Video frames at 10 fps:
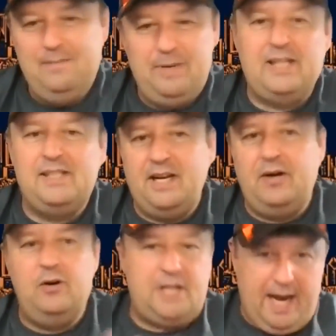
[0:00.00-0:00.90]
Because
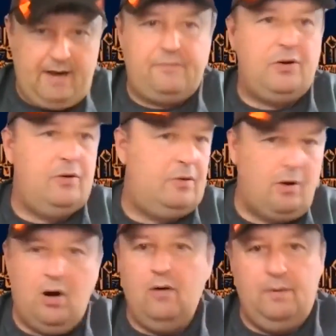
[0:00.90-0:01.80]
dinner's after
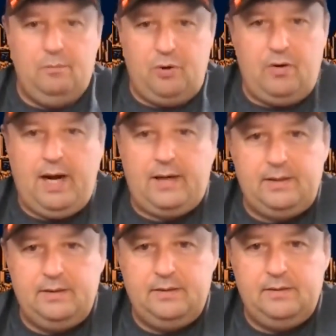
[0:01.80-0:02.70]
all of them, correct?